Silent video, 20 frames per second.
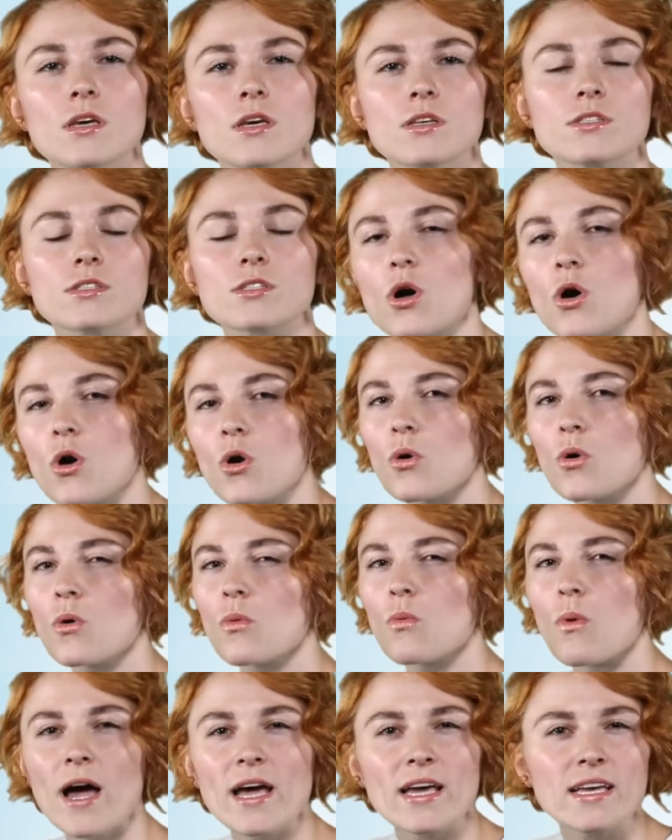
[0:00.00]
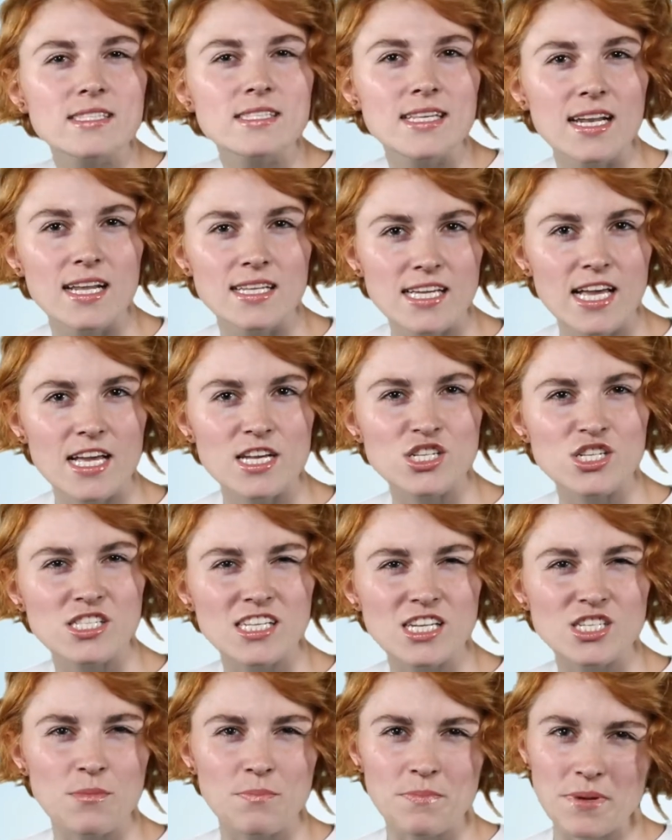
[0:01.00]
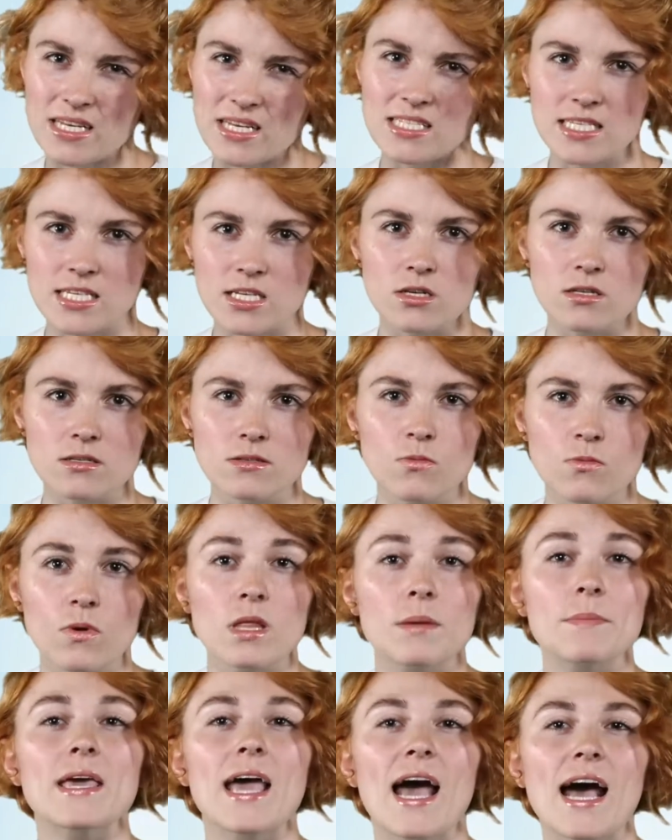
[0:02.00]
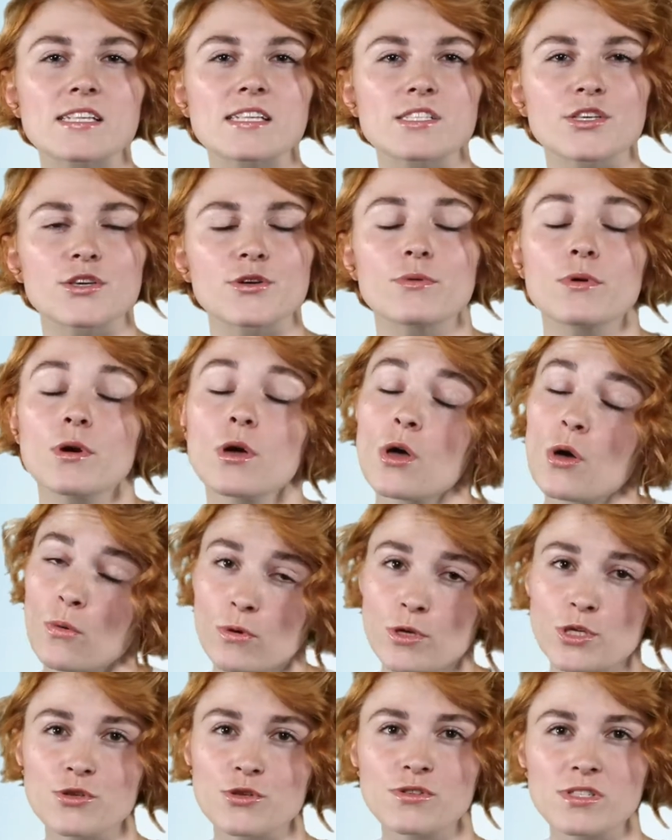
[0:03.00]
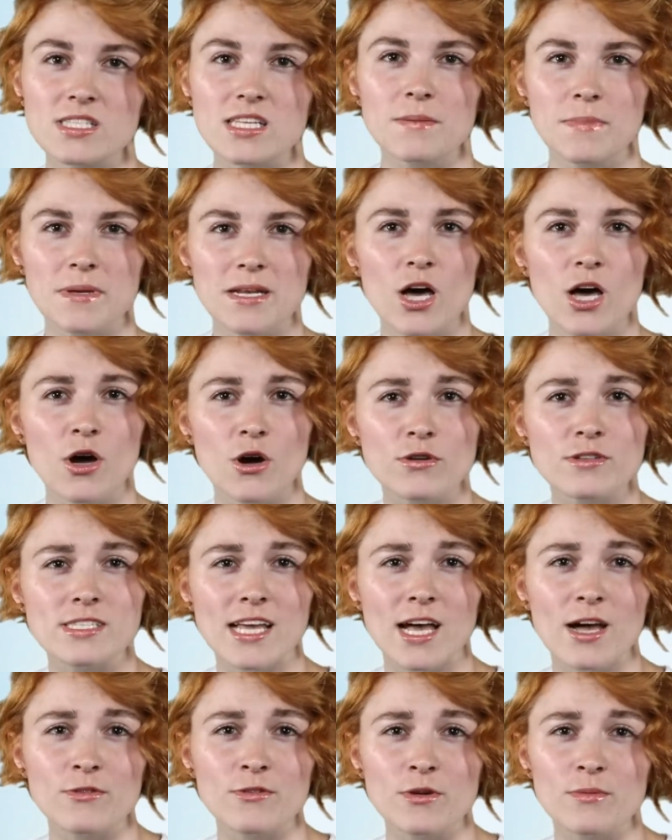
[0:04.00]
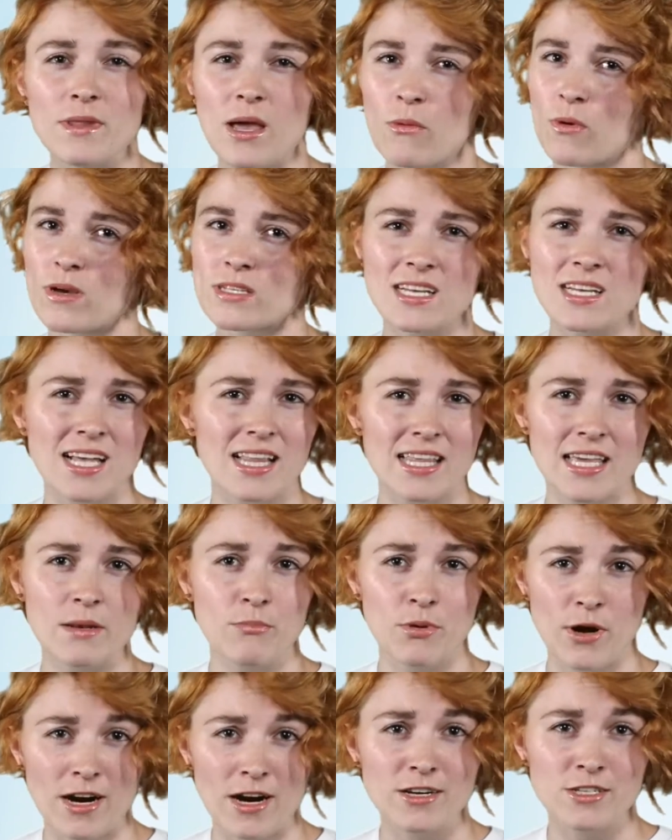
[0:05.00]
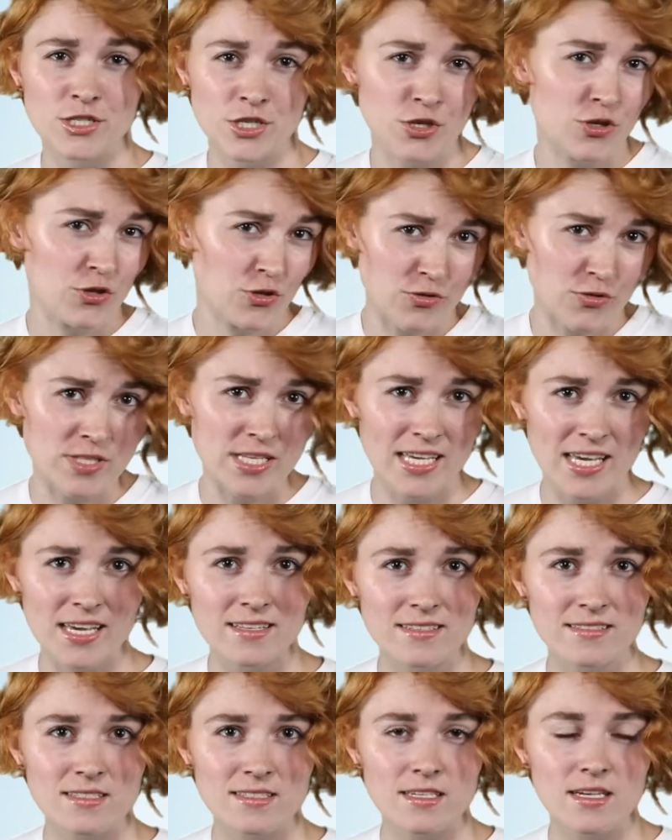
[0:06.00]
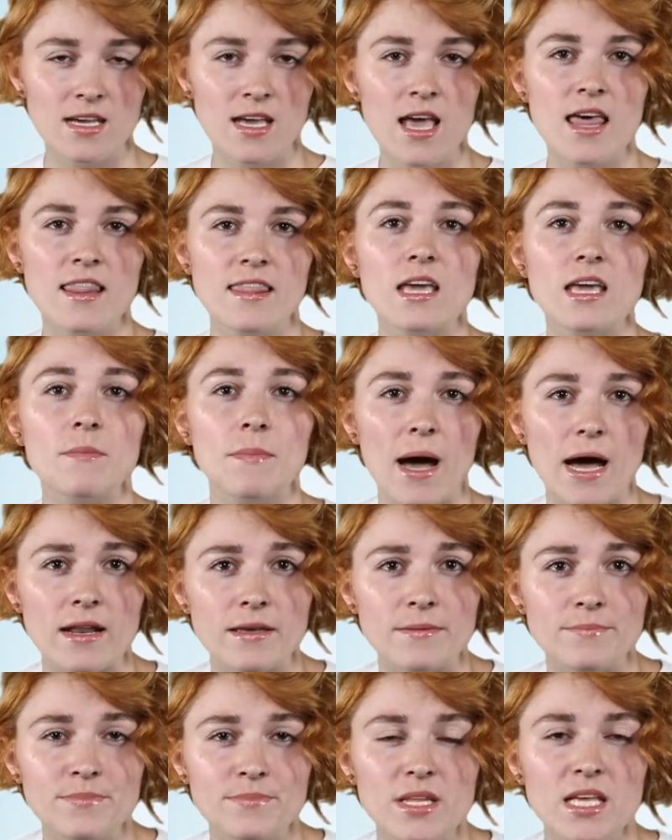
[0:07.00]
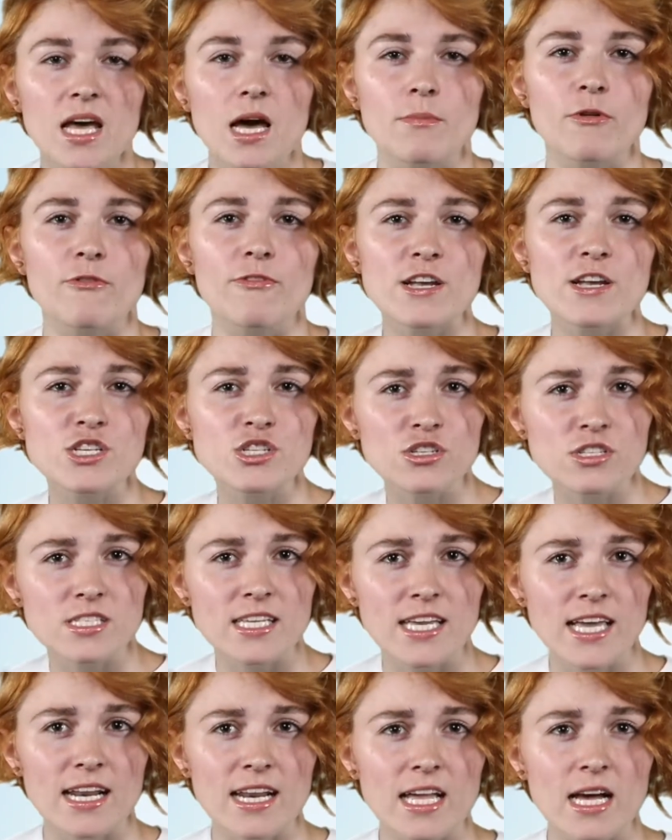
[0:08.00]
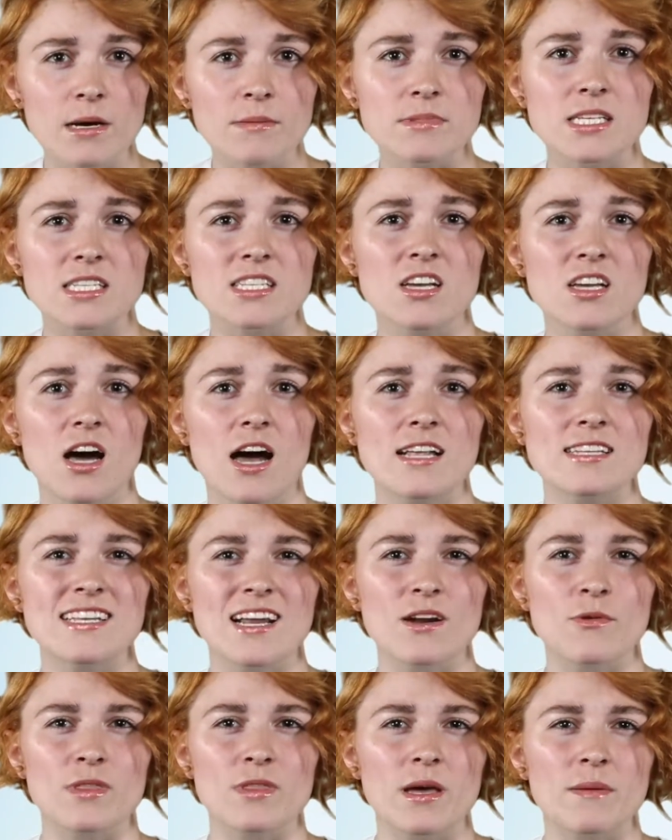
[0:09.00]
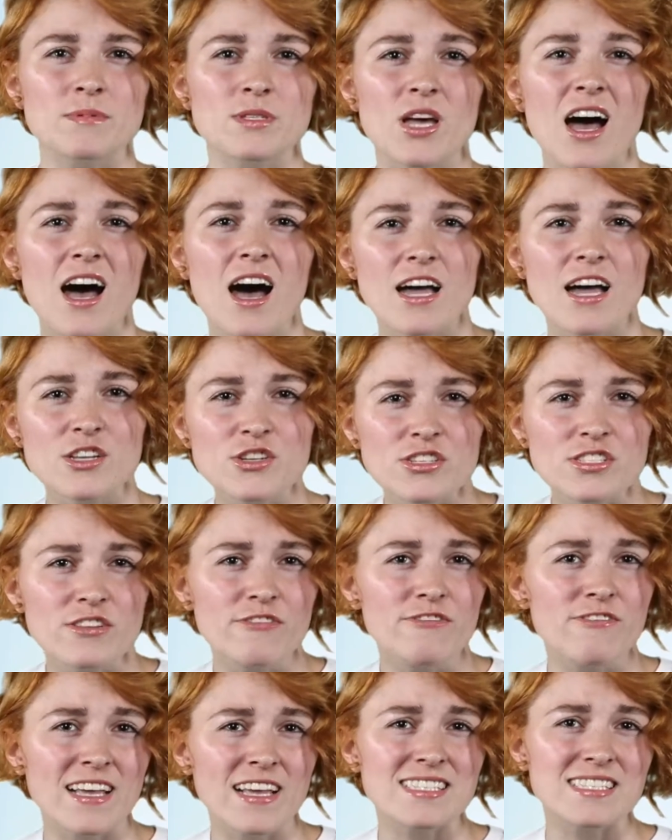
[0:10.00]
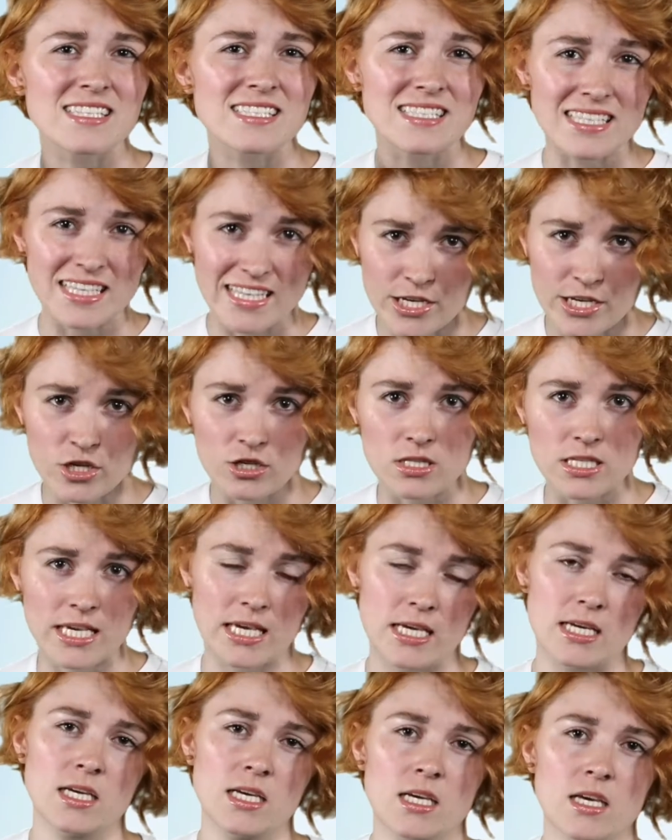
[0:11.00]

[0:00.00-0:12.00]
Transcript: So why is sanitation such a big deal? Well, let me ask you. Would you sleep in a hotel room that wasn't clean prior to you using it? Think about it. A professional's kit comes into contact with up to hundreds of faces yearly.